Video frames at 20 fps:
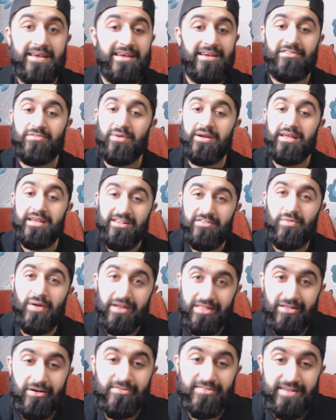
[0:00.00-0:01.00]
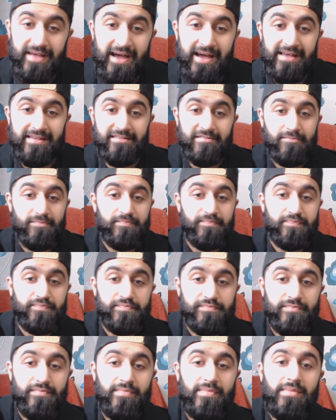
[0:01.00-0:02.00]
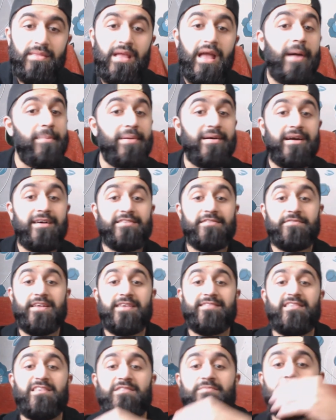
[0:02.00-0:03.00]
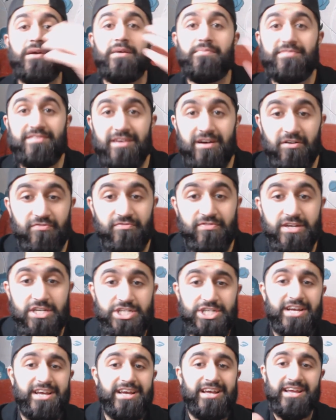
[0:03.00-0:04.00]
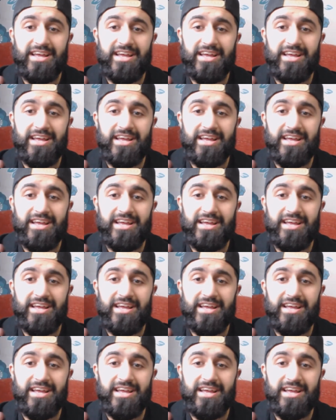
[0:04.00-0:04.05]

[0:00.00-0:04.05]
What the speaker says: He's one of those guys, and because of this he's become selfish,